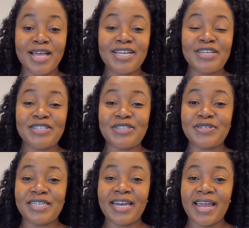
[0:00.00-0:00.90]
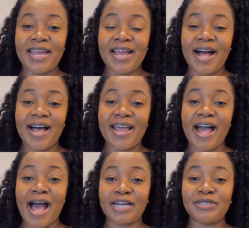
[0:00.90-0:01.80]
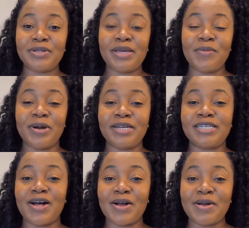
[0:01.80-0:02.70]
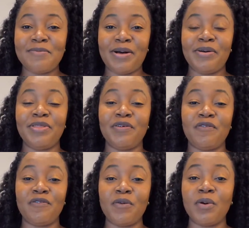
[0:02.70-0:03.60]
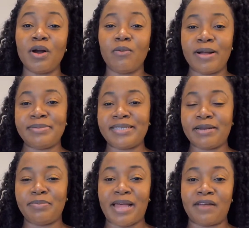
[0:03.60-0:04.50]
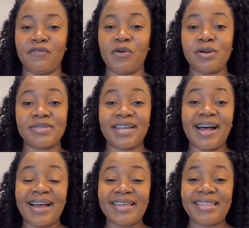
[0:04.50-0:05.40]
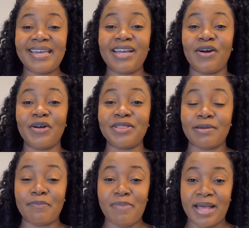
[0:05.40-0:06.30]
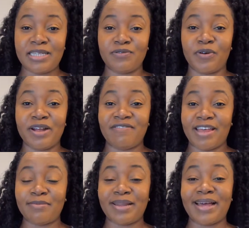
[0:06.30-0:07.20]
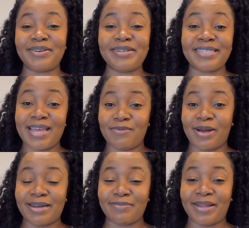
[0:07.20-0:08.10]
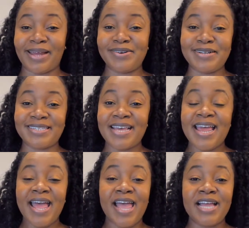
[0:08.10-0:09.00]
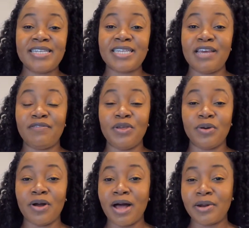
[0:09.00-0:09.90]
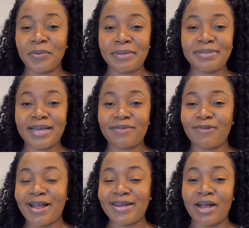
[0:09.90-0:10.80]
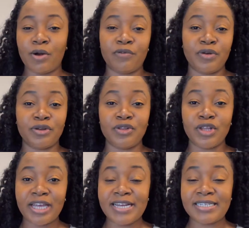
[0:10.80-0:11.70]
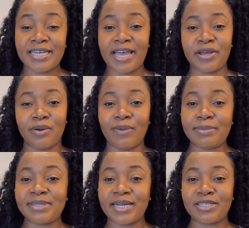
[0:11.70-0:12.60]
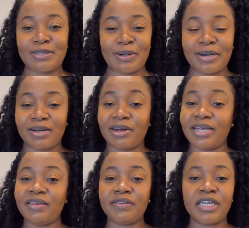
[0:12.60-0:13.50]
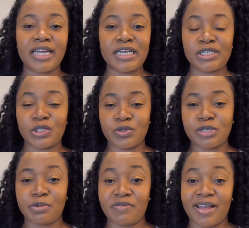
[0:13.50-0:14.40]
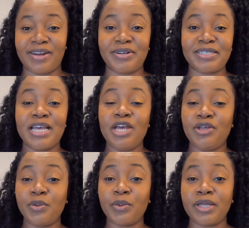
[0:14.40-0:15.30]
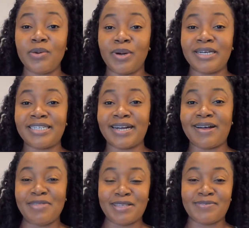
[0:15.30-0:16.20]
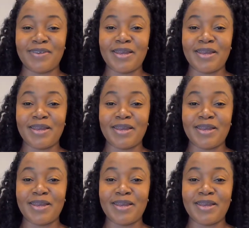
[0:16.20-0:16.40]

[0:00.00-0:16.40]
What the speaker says: So today I actually want to talk about the 4 website platforms that I think are the best for event planners and wedding planners. And if you're on a website right now, or if you're looking to get your website started, or even looking to switch providers, you really want to check out this video.